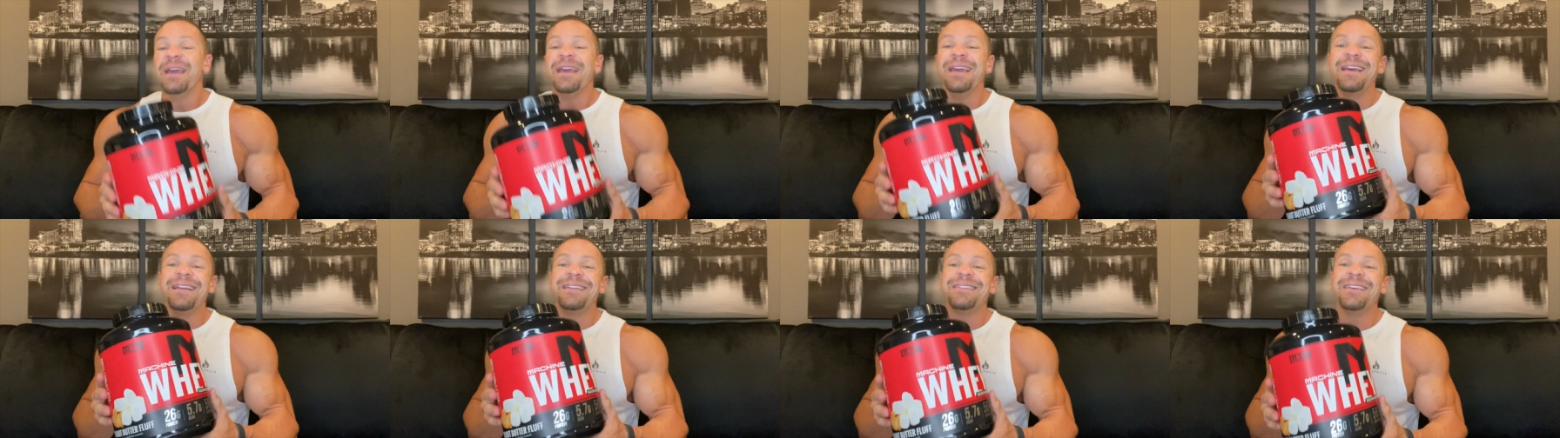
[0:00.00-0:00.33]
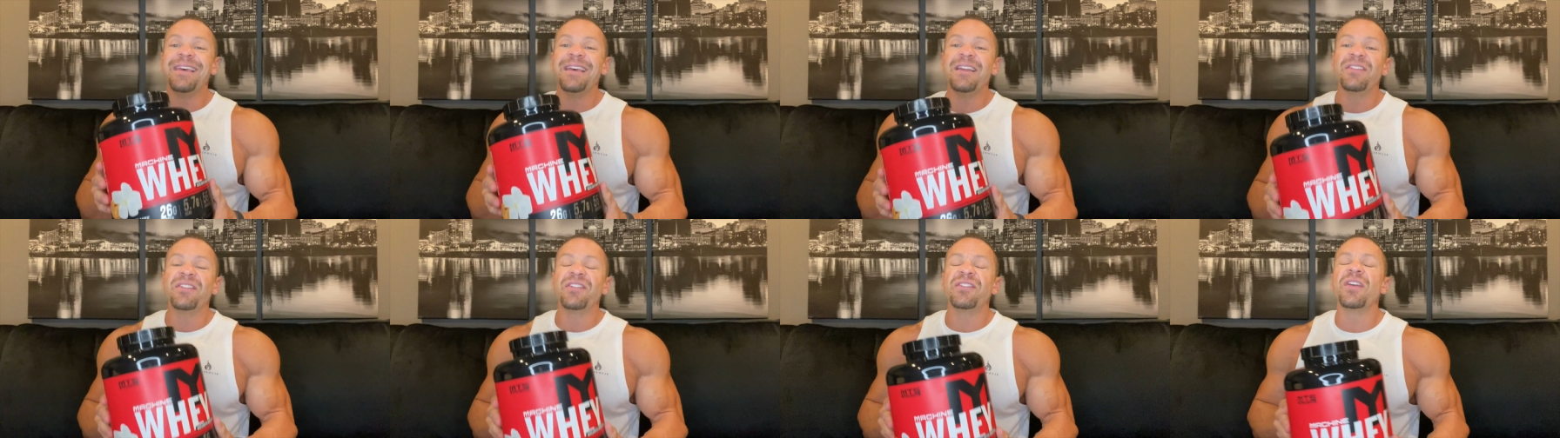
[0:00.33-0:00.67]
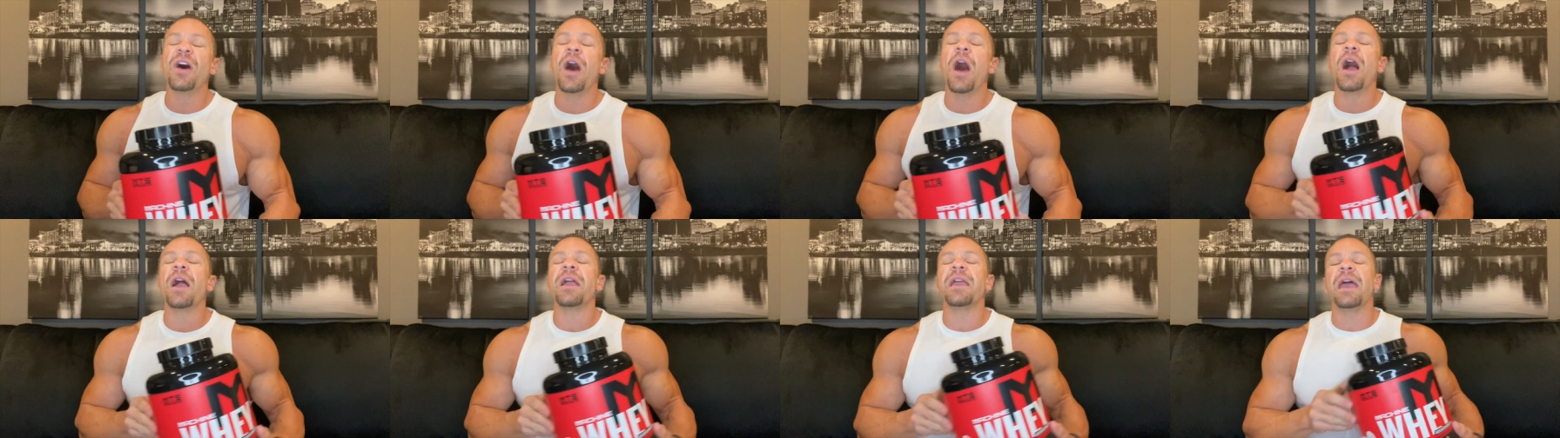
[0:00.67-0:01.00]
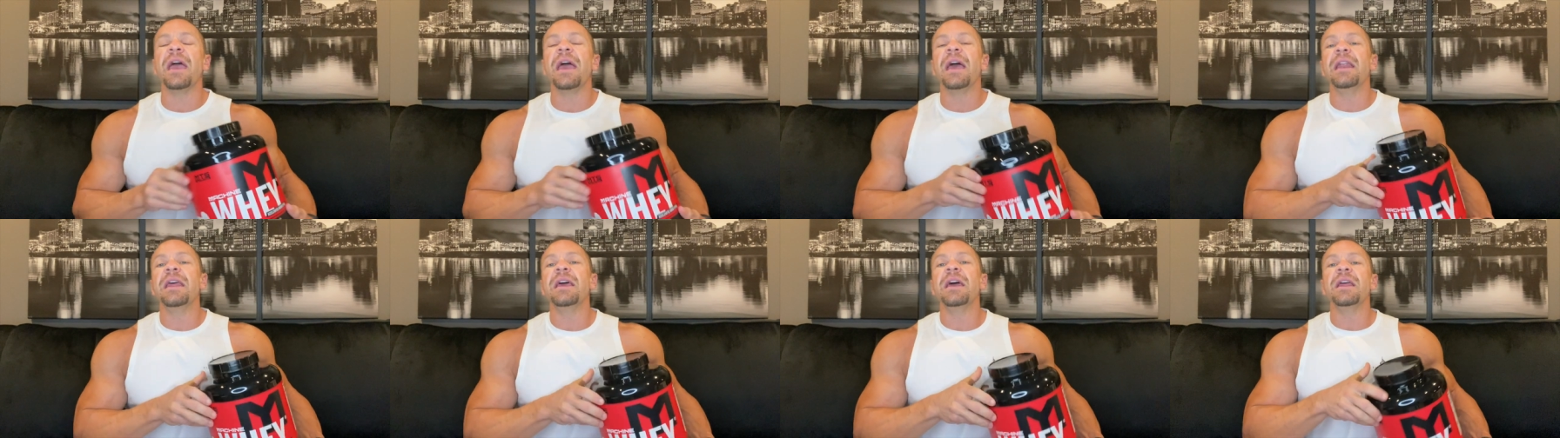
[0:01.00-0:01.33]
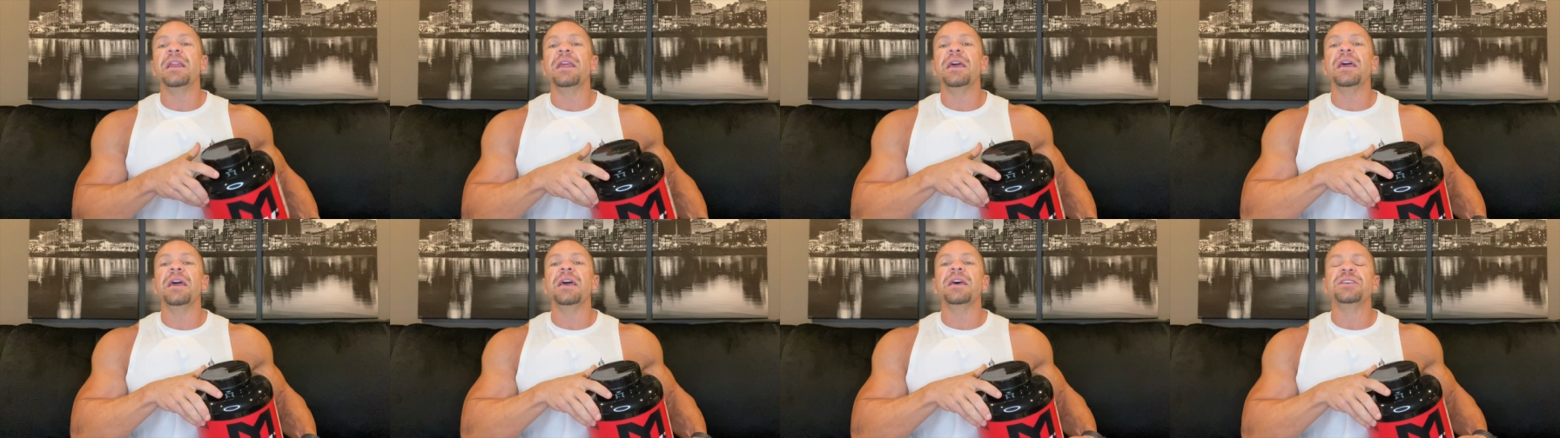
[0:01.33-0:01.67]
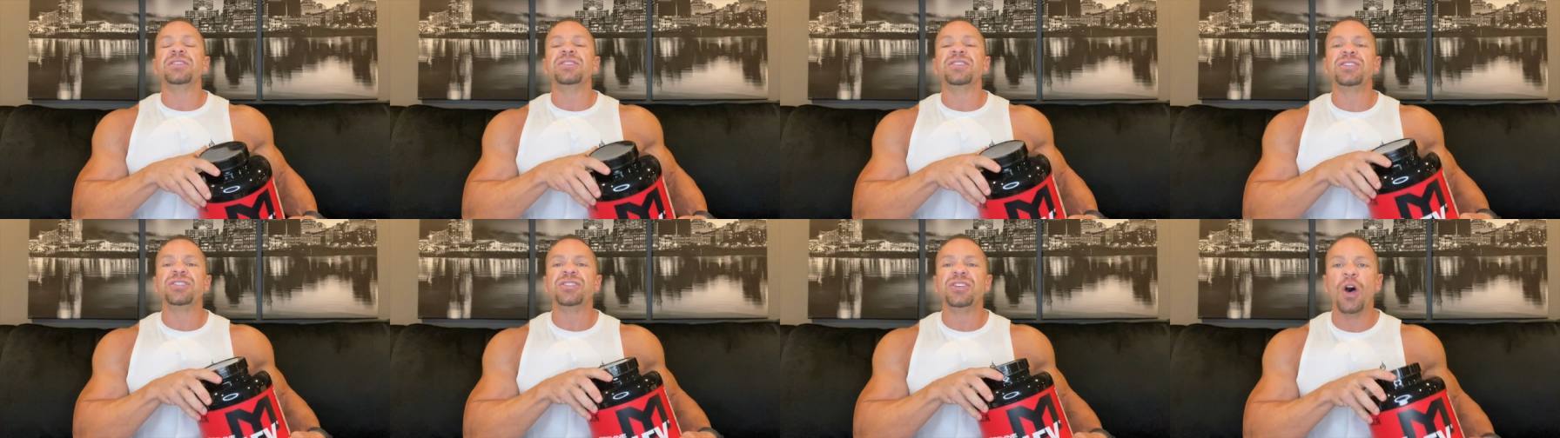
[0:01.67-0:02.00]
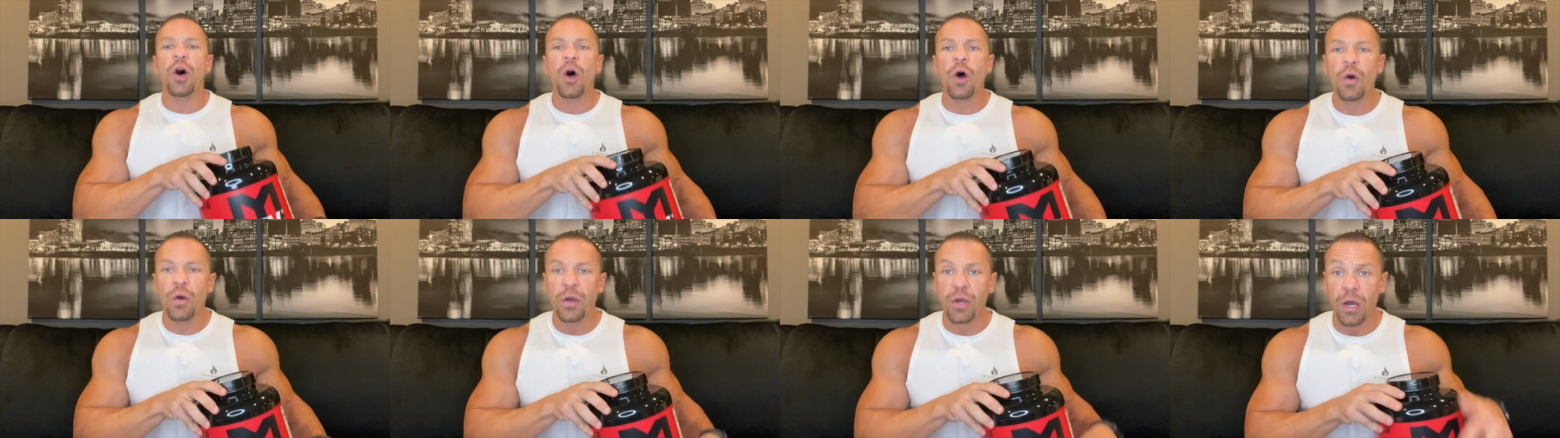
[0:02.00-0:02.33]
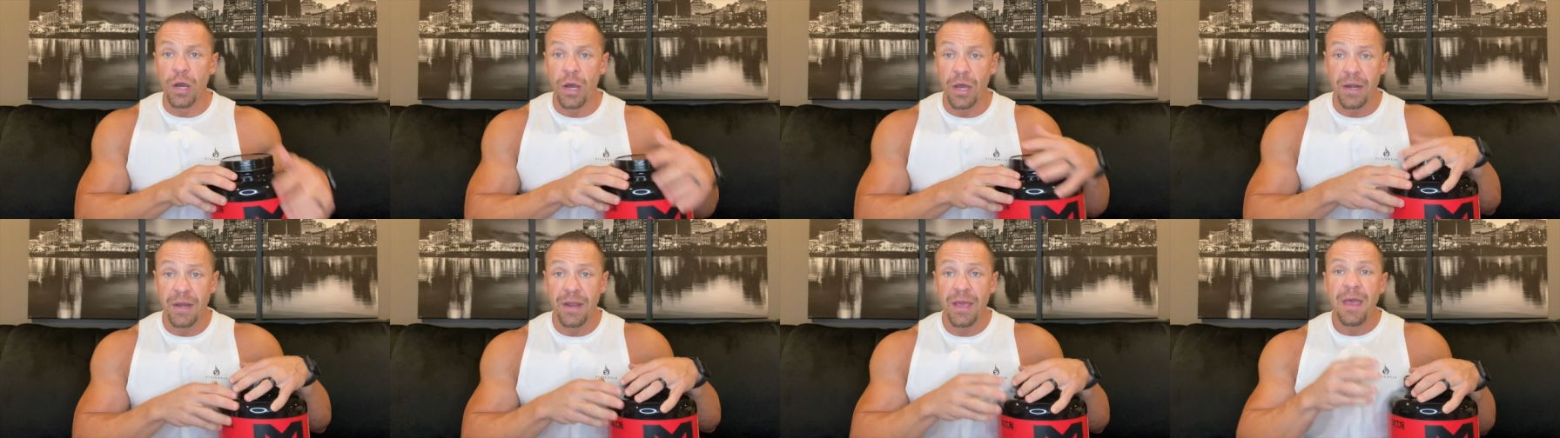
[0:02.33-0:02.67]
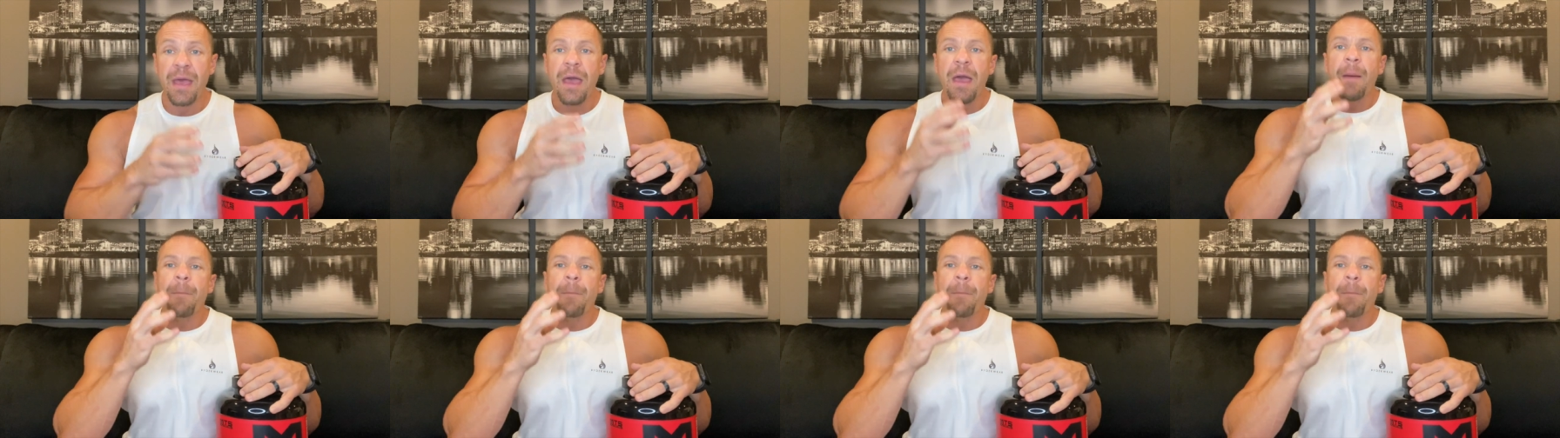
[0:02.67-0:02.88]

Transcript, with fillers: It's in stock and it is so good.